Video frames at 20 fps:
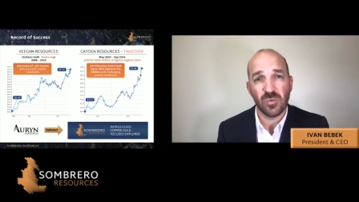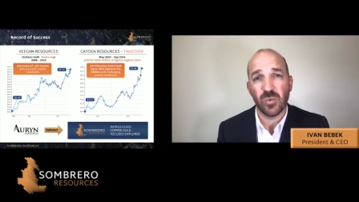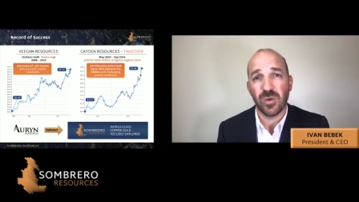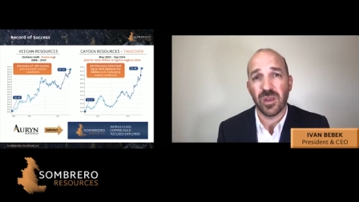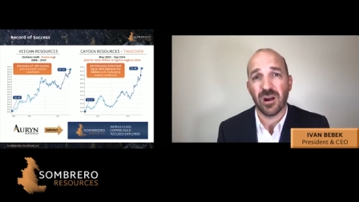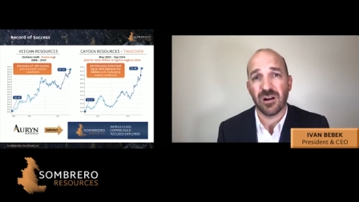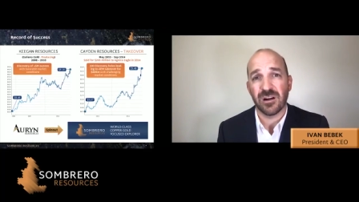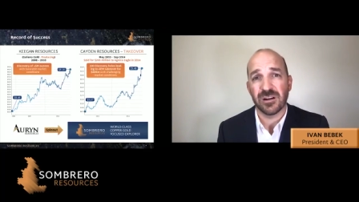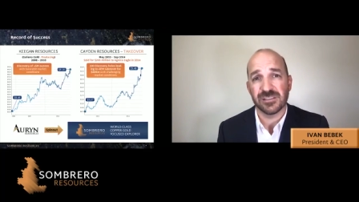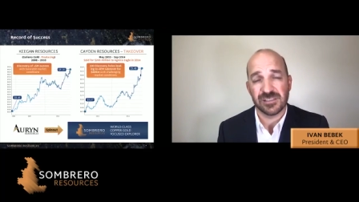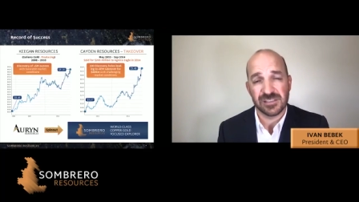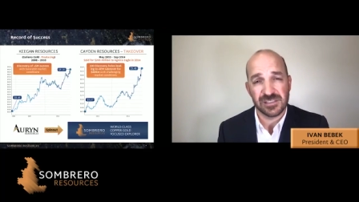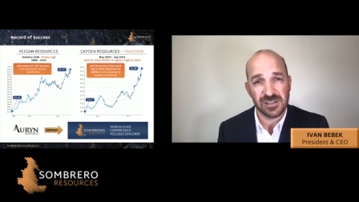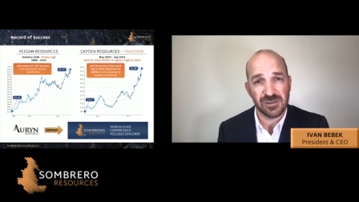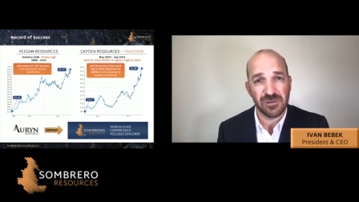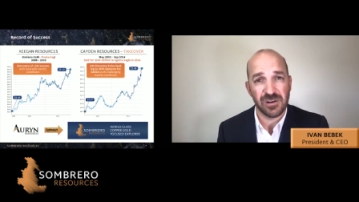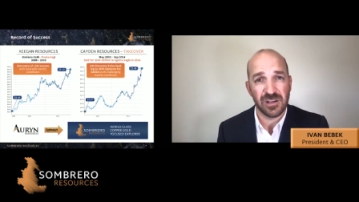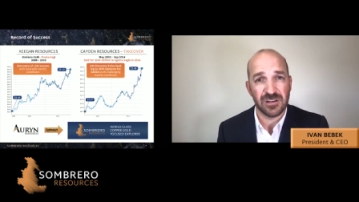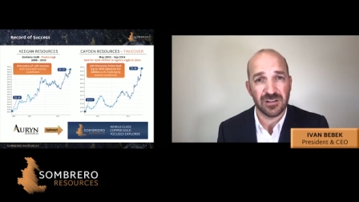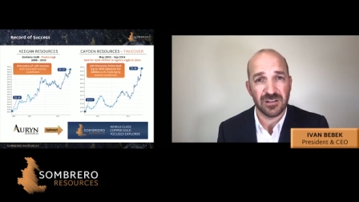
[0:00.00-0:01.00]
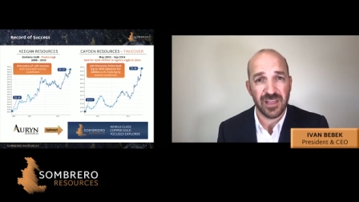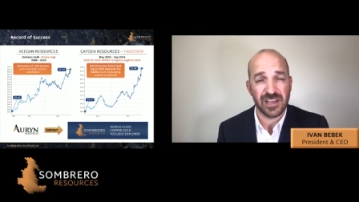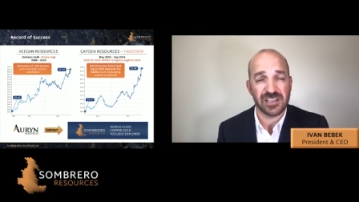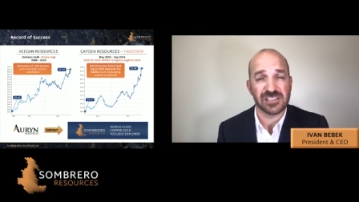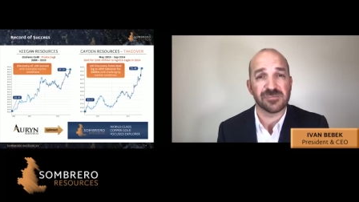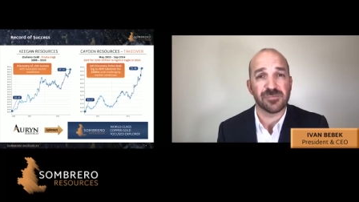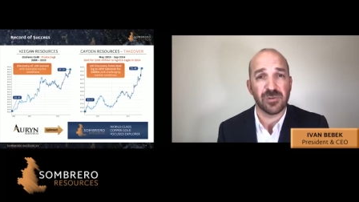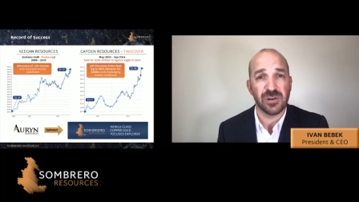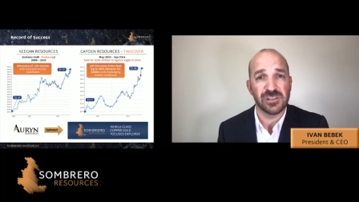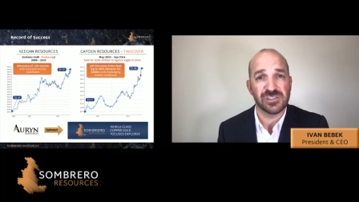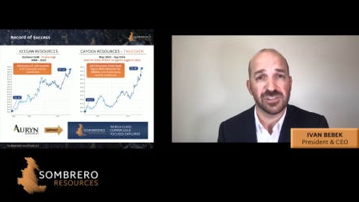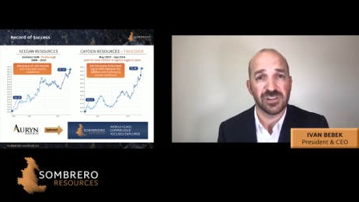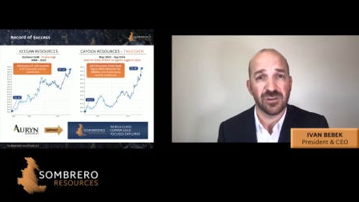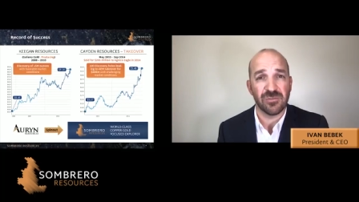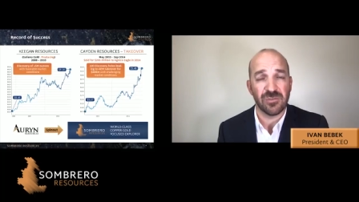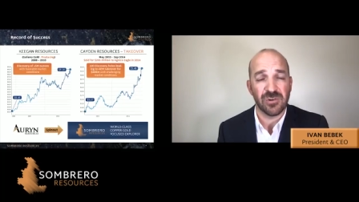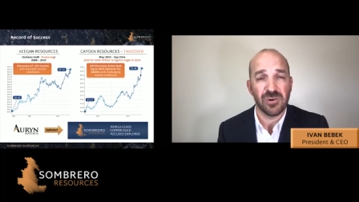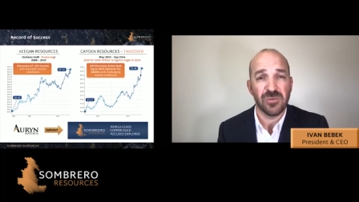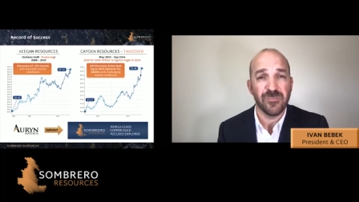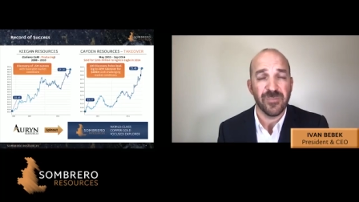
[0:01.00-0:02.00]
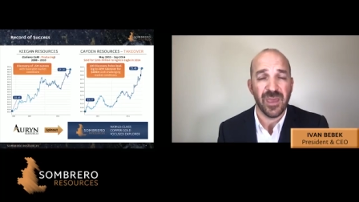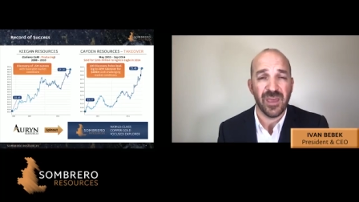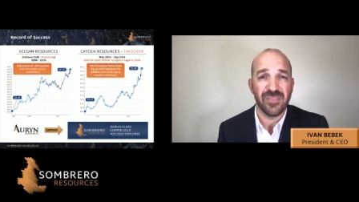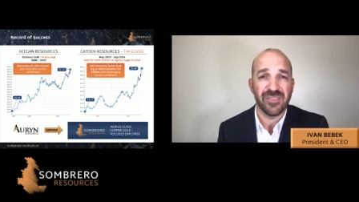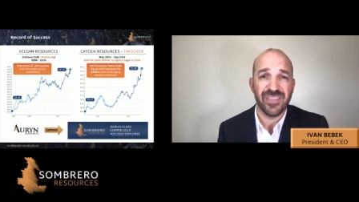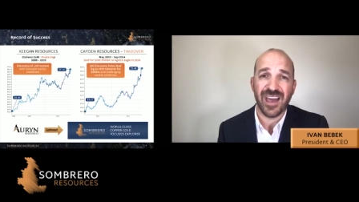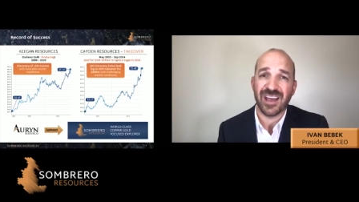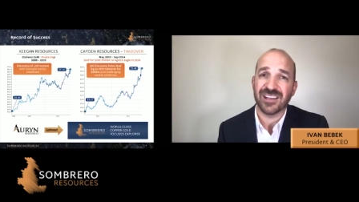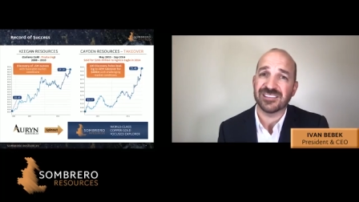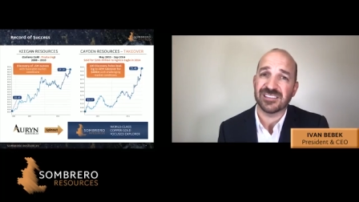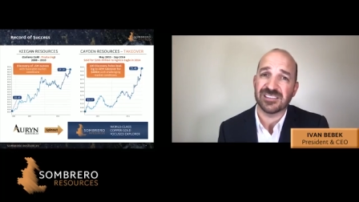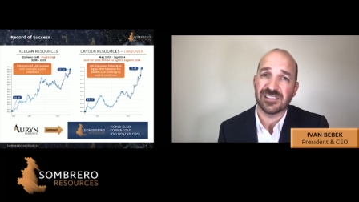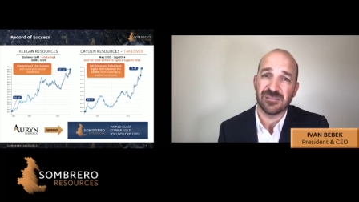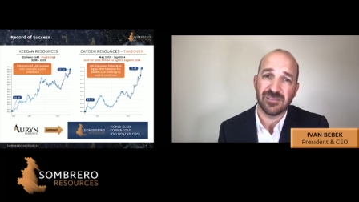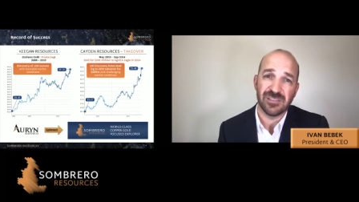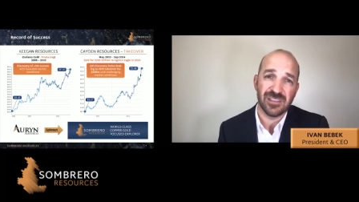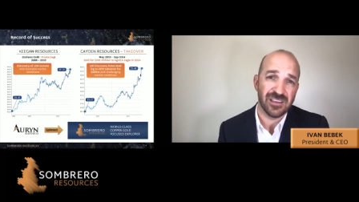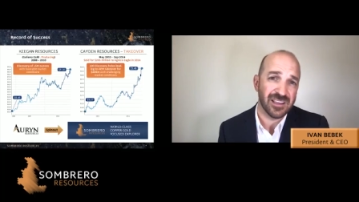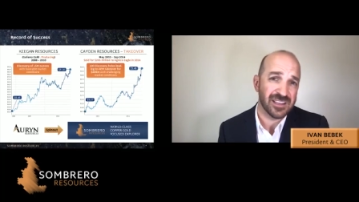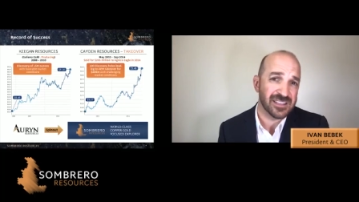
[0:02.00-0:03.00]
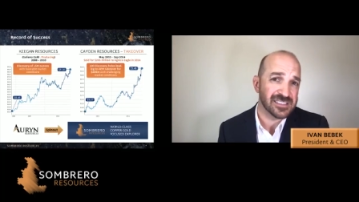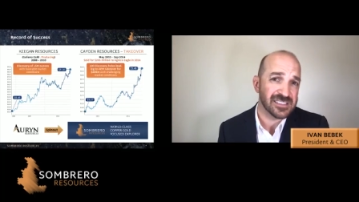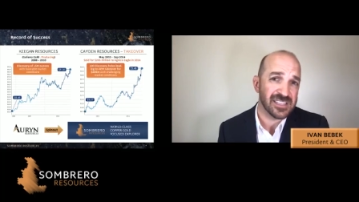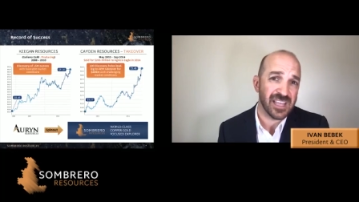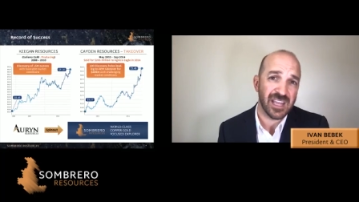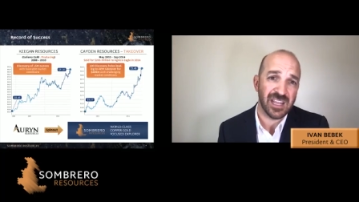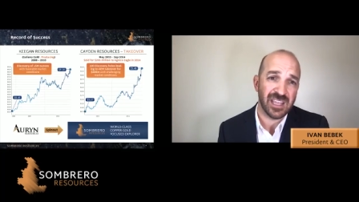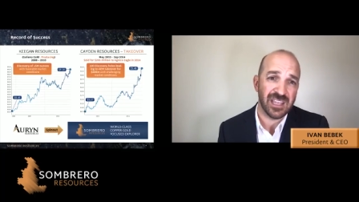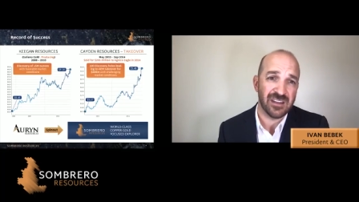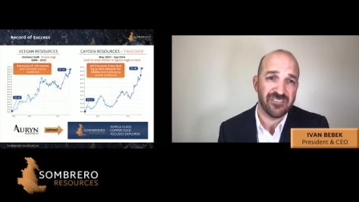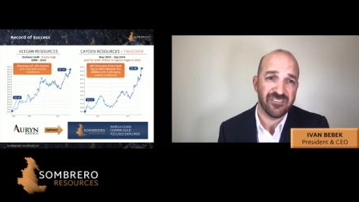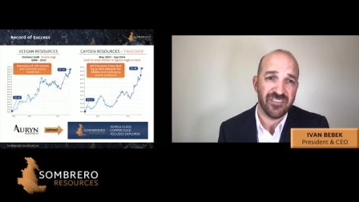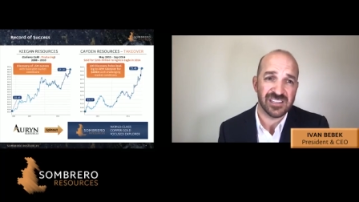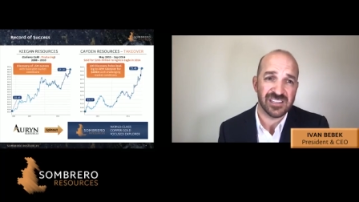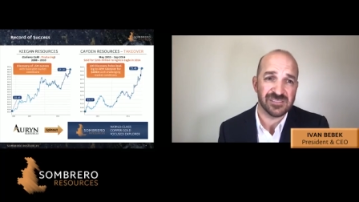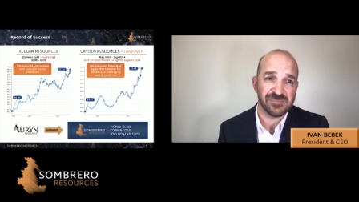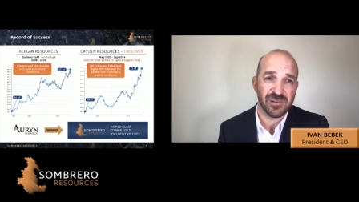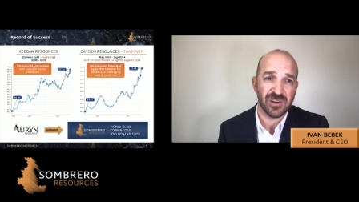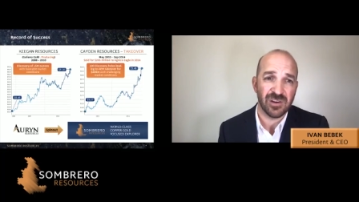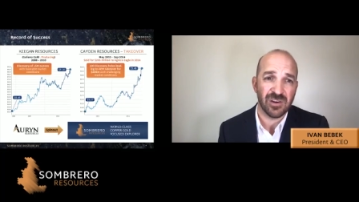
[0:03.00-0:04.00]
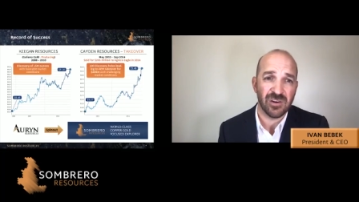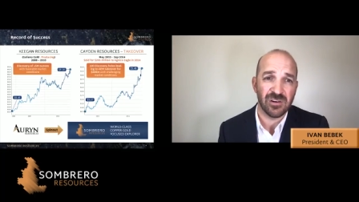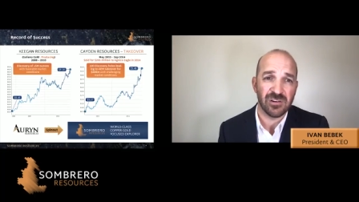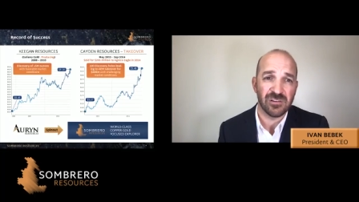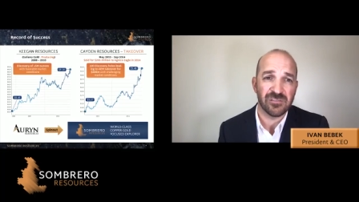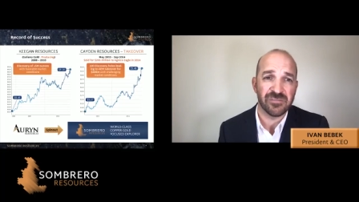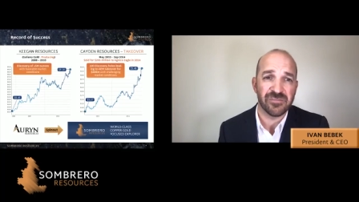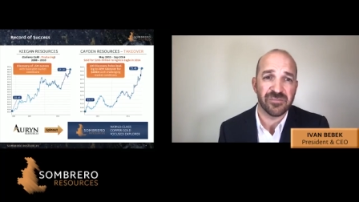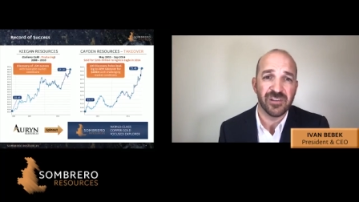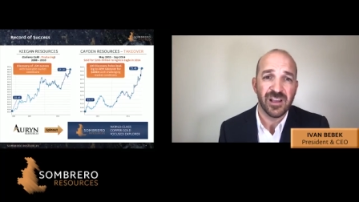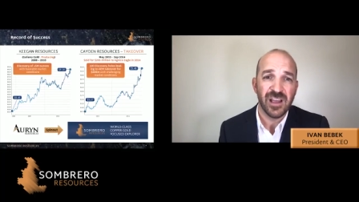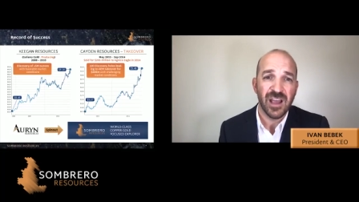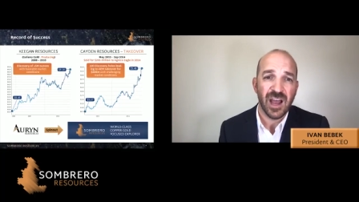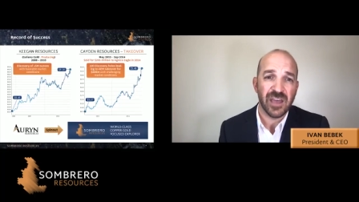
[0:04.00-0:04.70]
We are a serial exploration group, and that's the, the exciting investment curve.